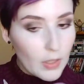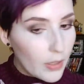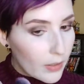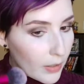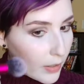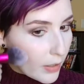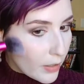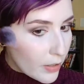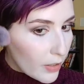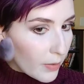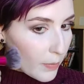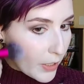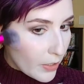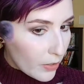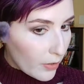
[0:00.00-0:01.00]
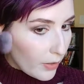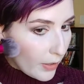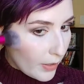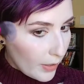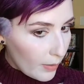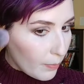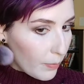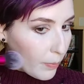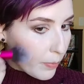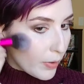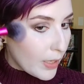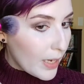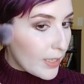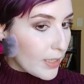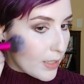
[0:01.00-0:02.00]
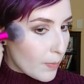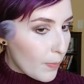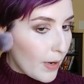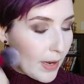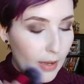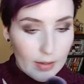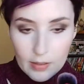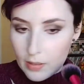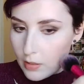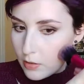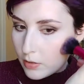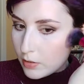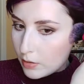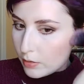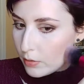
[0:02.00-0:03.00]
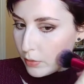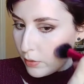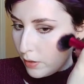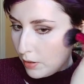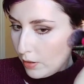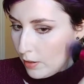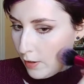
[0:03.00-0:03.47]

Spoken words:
And kind of just make sure that blends back into